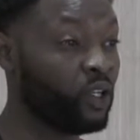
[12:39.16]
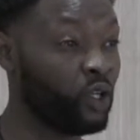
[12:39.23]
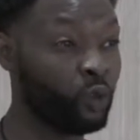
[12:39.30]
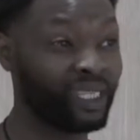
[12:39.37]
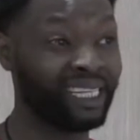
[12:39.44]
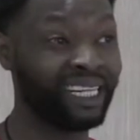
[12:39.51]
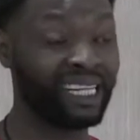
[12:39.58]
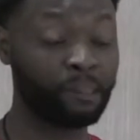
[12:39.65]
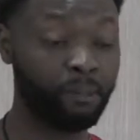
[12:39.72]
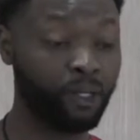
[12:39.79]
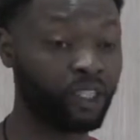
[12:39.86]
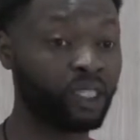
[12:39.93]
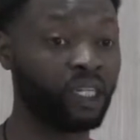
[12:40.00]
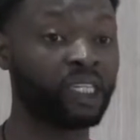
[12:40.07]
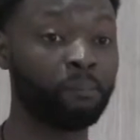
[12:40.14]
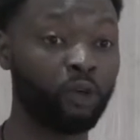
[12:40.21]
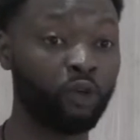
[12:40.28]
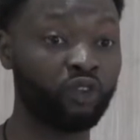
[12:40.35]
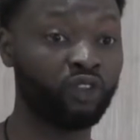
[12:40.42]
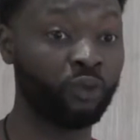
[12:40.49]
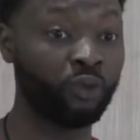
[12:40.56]
you was the last person I
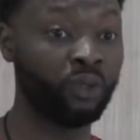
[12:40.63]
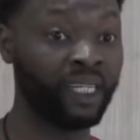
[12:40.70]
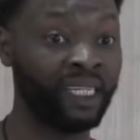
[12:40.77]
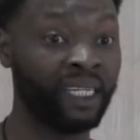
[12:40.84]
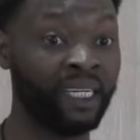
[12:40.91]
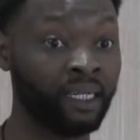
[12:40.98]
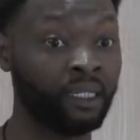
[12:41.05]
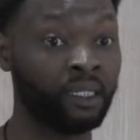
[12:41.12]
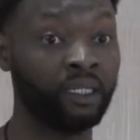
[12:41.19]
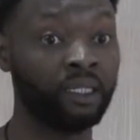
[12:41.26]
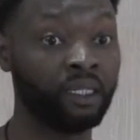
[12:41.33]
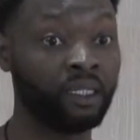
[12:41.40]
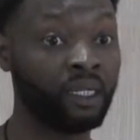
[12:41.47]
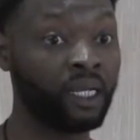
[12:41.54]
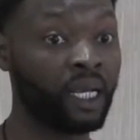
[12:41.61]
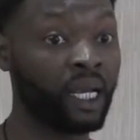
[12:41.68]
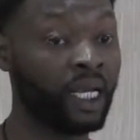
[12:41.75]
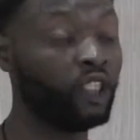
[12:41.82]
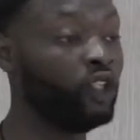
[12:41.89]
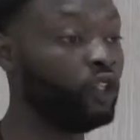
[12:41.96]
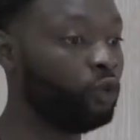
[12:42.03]
spoke to in England,
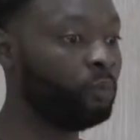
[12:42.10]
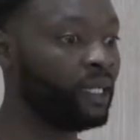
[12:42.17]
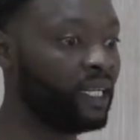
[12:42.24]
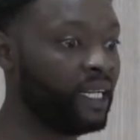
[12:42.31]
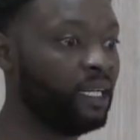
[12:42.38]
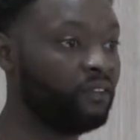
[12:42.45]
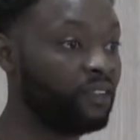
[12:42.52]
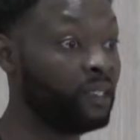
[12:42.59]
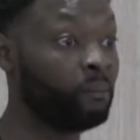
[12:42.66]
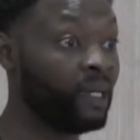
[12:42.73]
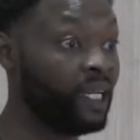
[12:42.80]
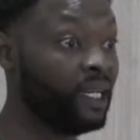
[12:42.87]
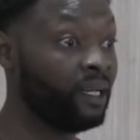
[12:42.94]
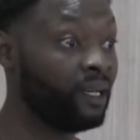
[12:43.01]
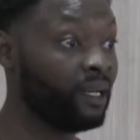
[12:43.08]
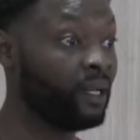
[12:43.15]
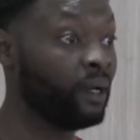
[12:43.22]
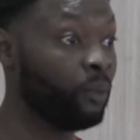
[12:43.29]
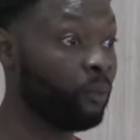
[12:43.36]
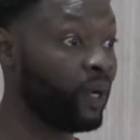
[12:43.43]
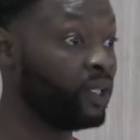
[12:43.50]
and you believed in me
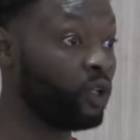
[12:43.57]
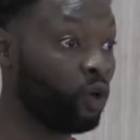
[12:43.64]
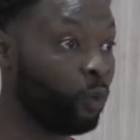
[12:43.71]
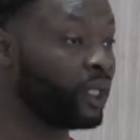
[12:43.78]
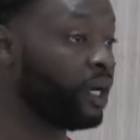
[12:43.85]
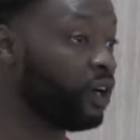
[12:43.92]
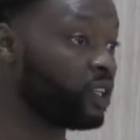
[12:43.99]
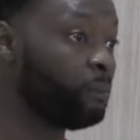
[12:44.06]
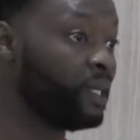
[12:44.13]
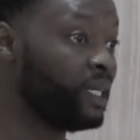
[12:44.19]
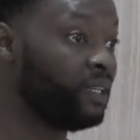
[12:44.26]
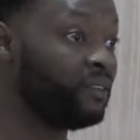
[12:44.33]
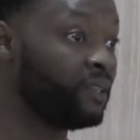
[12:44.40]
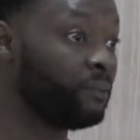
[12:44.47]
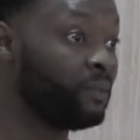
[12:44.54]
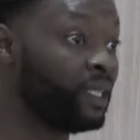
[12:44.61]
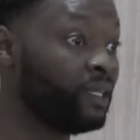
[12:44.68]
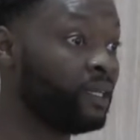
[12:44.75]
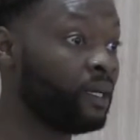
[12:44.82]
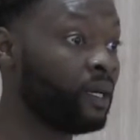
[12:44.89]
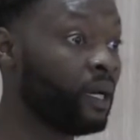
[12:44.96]
when no one else believed in
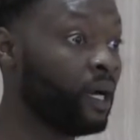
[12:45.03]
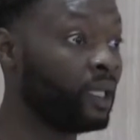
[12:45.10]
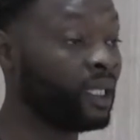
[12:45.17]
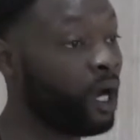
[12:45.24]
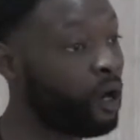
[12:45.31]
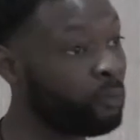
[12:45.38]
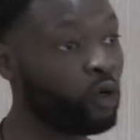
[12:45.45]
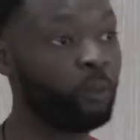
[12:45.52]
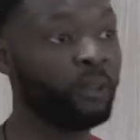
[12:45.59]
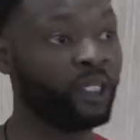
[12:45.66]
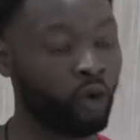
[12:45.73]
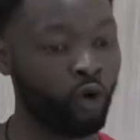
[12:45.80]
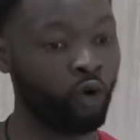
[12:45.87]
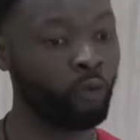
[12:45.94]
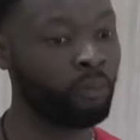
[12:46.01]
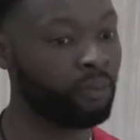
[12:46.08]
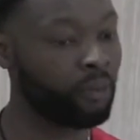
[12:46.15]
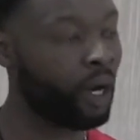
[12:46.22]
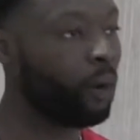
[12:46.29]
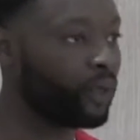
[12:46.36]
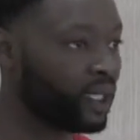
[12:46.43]
me. And now I'm coming
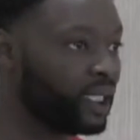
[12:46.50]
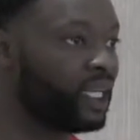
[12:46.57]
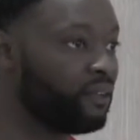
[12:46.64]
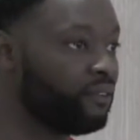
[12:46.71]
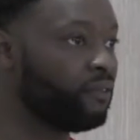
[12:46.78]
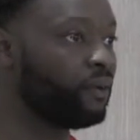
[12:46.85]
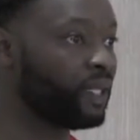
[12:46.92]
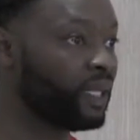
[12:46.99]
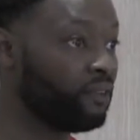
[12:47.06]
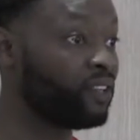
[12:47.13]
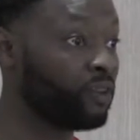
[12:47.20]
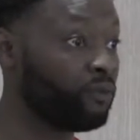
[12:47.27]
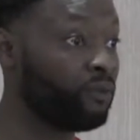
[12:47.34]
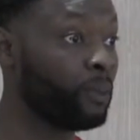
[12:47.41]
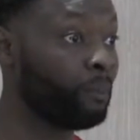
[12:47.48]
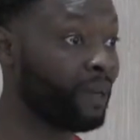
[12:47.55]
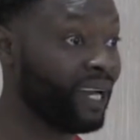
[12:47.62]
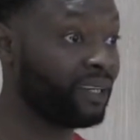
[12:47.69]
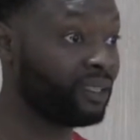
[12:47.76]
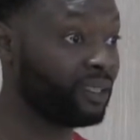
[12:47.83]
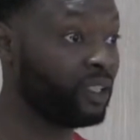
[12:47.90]
home, I want to give something
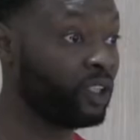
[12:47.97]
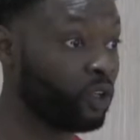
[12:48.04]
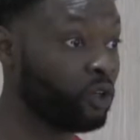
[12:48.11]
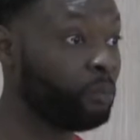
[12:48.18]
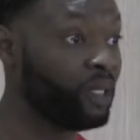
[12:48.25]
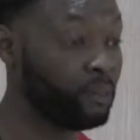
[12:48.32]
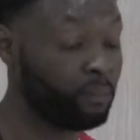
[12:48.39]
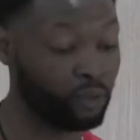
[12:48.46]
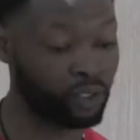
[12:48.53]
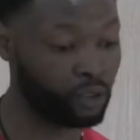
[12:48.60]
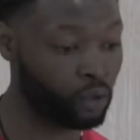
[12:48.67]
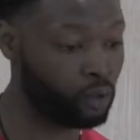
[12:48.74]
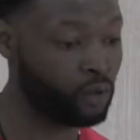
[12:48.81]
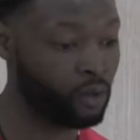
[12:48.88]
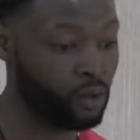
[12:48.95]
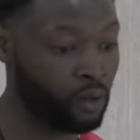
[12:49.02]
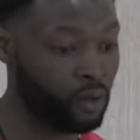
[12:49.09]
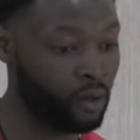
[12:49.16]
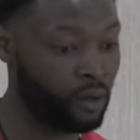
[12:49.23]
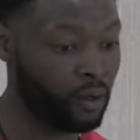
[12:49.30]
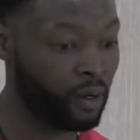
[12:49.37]
back to the young people. So
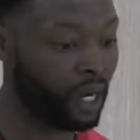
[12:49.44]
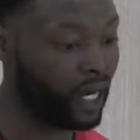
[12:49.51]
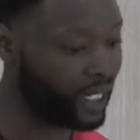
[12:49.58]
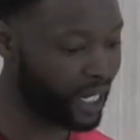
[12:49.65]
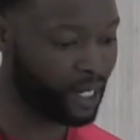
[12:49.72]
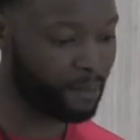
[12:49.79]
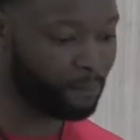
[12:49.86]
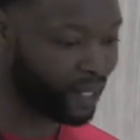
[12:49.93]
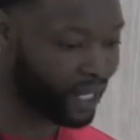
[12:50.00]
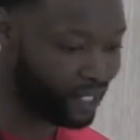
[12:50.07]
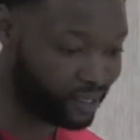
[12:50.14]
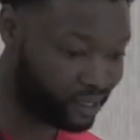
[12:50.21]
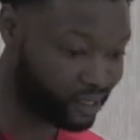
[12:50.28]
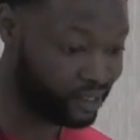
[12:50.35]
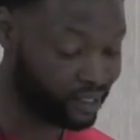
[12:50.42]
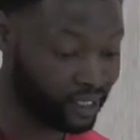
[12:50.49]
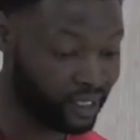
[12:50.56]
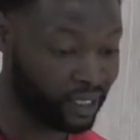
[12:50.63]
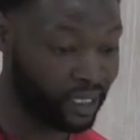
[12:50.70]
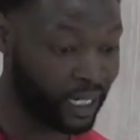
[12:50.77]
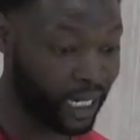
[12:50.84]
I came
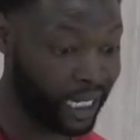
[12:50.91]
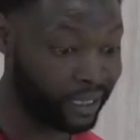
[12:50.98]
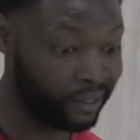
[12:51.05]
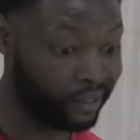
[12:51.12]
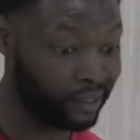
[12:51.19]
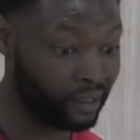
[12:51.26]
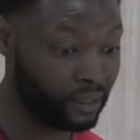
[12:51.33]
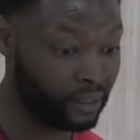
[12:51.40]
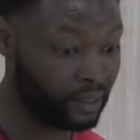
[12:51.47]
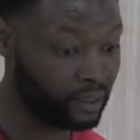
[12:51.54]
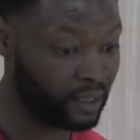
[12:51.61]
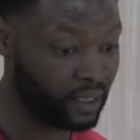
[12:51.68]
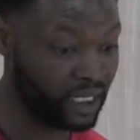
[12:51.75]
back, and